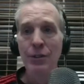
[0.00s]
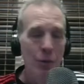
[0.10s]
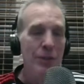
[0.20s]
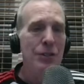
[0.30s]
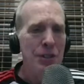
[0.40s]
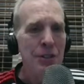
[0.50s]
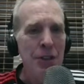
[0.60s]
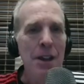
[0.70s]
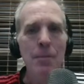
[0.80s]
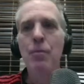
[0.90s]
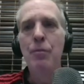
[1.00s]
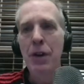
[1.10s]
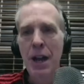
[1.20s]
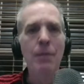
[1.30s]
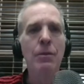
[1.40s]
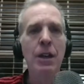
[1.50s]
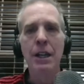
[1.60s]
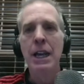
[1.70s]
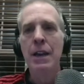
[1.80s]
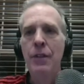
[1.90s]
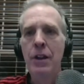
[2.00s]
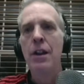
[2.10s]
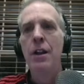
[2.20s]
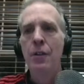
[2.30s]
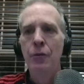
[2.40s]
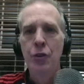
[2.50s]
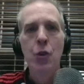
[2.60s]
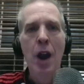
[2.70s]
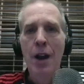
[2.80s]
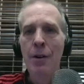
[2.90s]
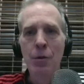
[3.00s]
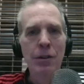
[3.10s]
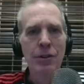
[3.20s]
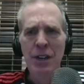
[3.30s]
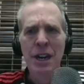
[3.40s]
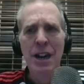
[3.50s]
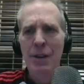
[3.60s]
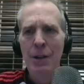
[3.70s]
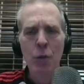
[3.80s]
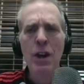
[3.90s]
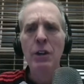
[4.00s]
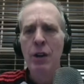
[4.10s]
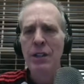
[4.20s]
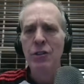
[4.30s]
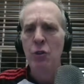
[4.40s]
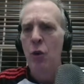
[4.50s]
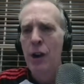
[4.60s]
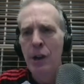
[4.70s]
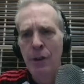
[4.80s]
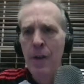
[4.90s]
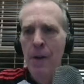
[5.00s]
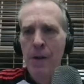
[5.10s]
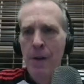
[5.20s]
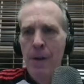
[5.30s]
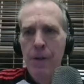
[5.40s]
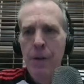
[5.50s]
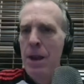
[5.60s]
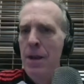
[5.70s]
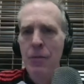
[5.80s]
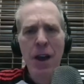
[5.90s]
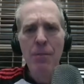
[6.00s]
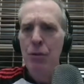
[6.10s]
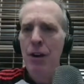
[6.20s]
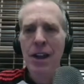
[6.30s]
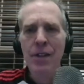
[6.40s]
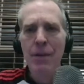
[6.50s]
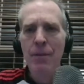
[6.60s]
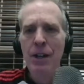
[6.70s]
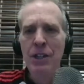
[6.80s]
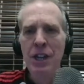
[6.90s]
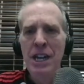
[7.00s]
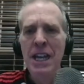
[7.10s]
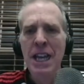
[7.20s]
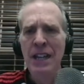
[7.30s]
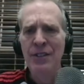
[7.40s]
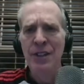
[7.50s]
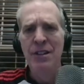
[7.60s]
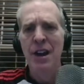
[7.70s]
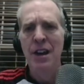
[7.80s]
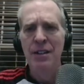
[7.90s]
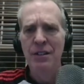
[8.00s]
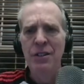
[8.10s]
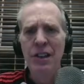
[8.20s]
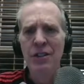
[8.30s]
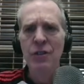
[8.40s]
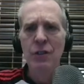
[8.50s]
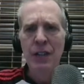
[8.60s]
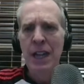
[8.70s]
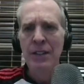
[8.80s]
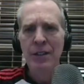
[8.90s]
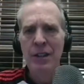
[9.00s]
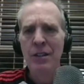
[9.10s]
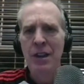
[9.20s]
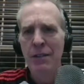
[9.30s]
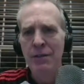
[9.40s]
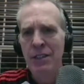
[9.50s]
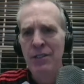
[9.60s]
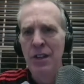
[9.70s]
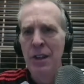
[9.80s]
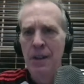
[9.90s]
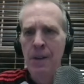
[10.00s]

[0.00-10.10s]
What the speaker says: It wasn't just him, but I'm going to give it to Harry Wilson. And what a great story from him, not playing that much, and he gets it done. Just gets it done. Let's see.